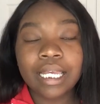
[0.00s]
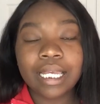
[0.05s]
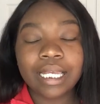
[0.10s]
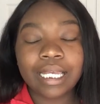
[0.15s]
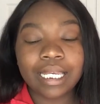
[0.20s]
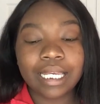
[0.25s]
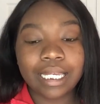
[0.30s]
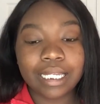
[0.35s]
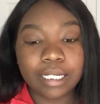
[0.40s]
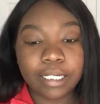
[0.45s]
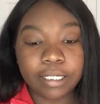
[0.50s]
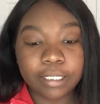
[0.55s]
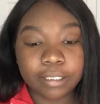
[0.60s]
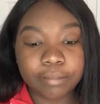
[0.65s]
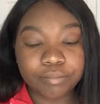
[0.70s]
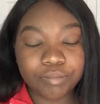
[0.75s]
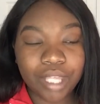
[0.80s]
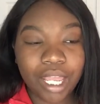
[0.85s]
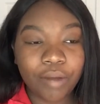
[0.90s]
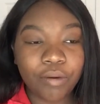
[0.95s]
And
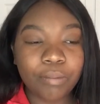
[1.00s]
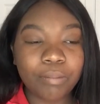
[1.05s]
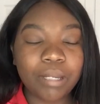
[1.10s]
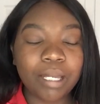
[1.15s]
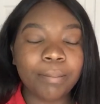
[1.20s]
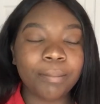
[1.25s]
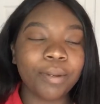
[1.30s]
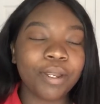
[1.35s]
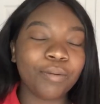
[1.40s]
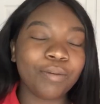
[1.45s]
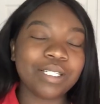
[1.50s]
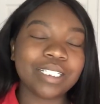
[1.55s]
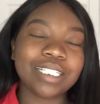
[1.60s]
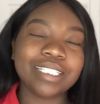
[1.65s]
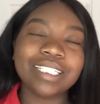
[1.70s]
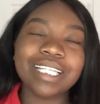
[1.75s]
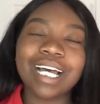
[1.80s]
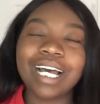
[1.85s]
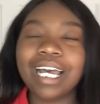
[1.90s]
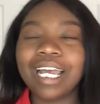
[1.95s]
I remember it was a
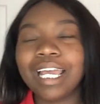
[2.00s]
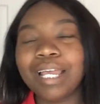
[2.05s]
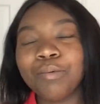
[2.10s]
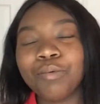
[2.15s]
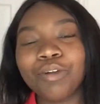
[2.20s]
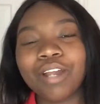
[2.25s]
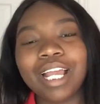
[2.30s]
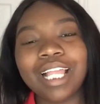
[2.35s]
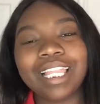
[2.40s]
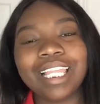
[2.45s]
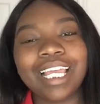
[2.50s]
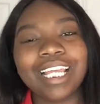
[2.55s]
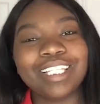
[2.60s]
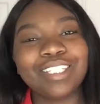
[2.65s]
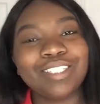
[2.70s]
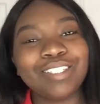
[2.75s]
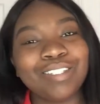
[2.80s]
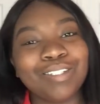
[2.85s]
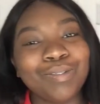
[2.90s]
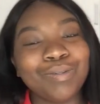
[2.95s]
time where I
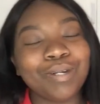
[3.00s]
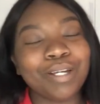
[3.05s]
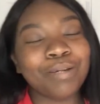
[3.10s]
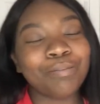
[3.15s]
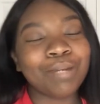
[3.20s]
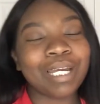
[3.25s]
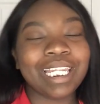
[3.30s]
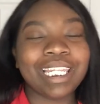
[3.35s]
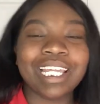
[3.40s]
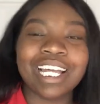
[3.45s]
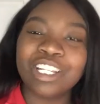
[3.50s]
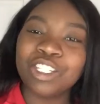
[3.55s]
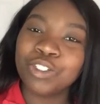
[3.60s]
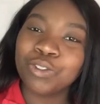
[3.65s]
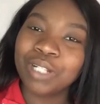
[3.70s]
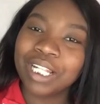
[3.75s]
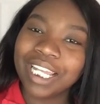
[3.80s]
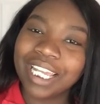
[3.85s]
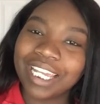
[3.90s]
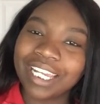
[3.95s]
liked to wear my
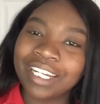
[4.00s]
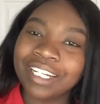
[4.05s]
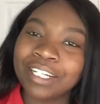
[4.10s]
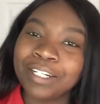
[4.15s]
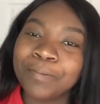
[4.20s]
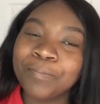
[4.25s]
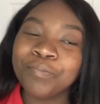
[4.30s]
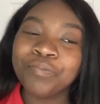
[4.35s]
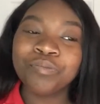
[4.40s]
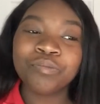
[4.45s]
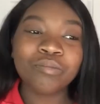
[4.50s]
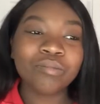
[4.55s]
natural hair.